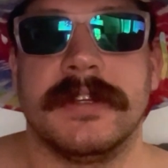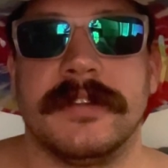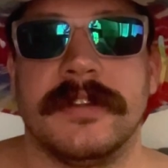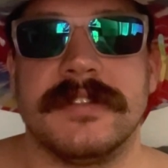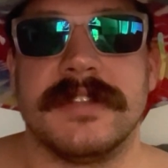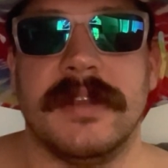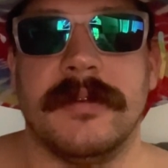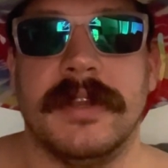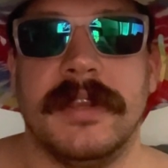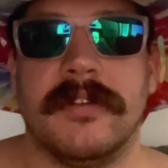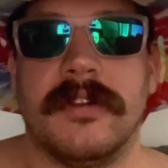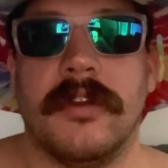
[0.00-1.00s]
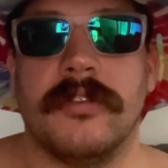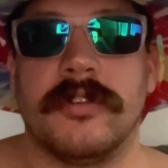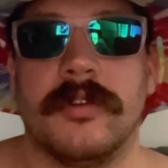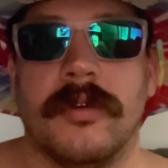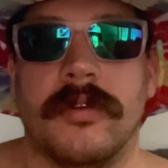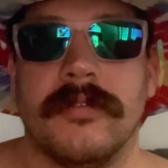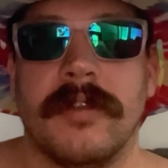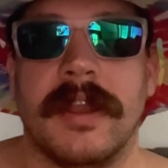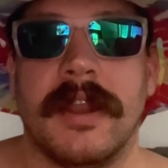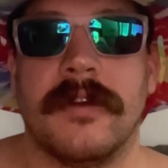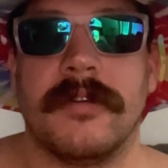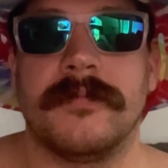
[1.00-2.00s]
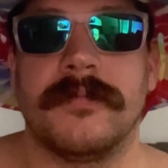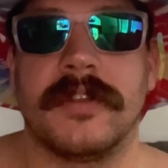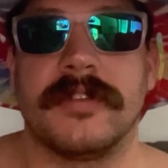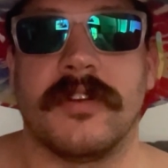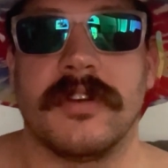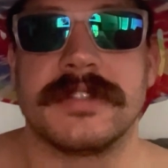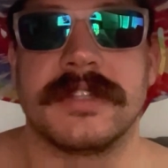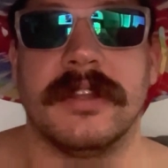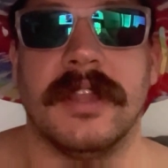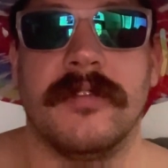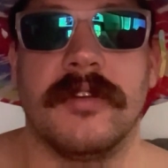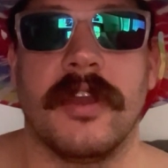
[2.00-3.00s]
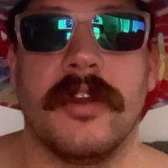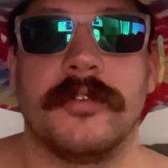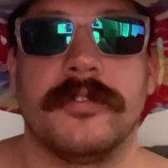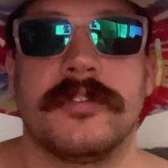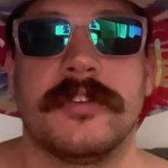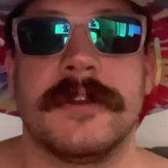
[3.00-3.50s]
there's anyone even close to Gordon right now as far as skill level goes.